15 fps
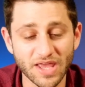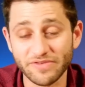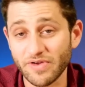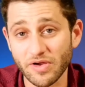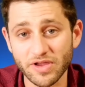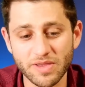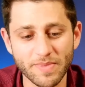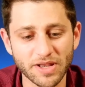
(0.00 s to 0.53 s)
and
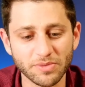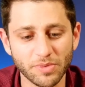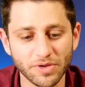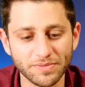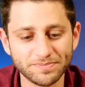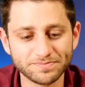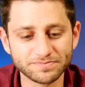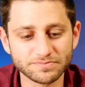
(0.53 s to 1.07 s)
very commendable.
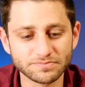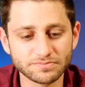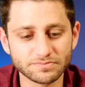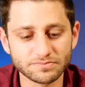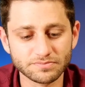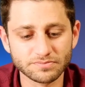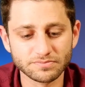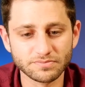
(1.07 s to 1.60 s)

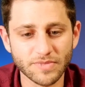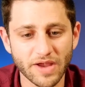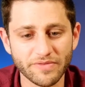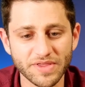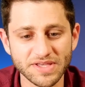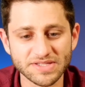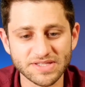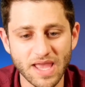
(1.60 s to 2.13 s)

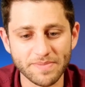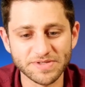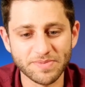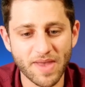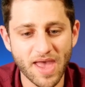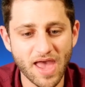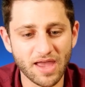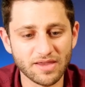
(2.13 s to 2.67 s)
Everything snaps
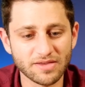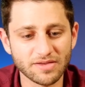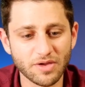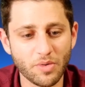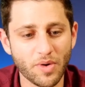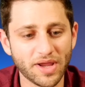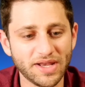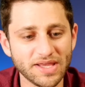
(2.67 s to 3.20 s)
back
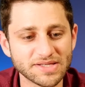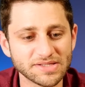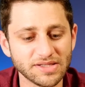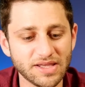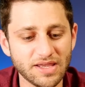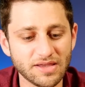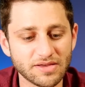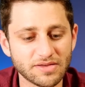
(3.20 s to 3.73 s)
quite
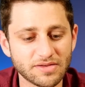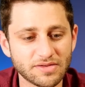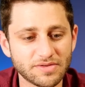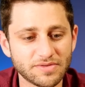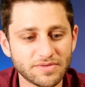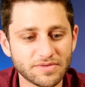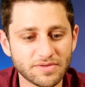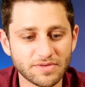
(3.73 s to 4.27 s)
easily.
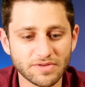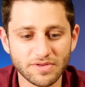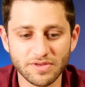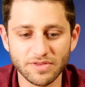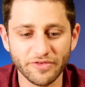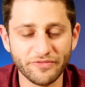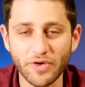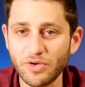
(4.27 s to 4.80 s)

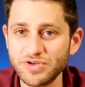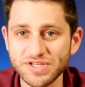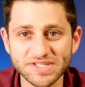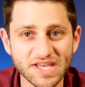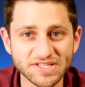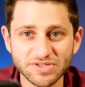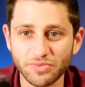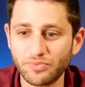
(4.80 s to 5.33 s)
The phone just
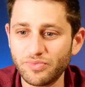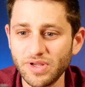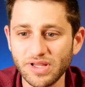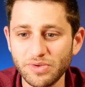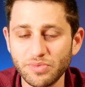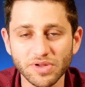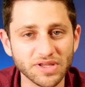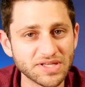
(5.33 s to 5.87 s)
has a
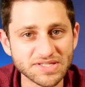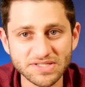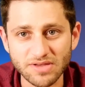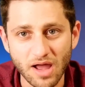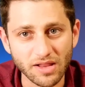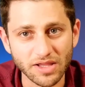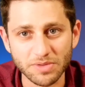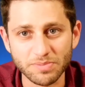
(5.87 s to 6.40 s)
really, really
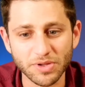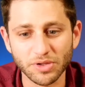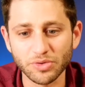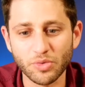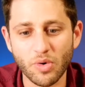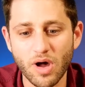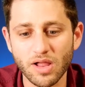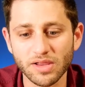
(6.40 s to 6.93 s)
solid
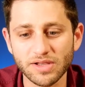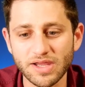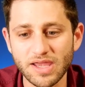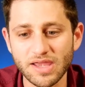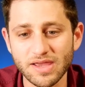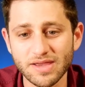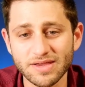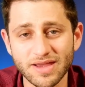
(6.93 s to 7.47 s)
build
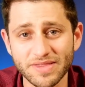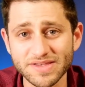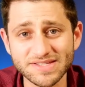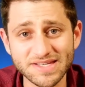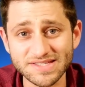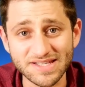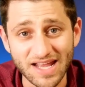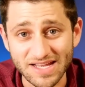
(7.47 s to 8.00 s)
quality, and this
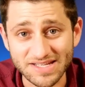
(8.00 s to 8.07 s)
is an